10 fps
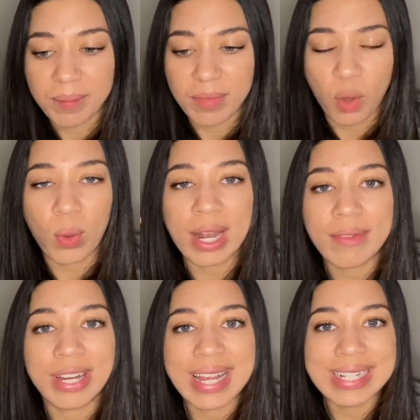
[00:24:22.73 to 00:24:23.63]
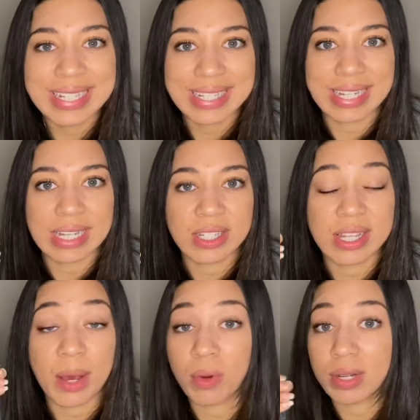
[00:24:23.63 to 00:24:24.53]
Whatever entities
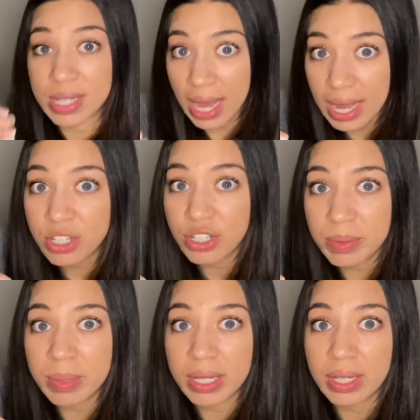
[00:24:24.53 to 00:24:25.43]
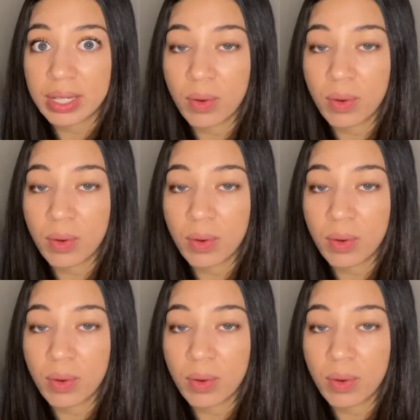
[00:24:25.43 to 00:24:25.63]
that were attached to me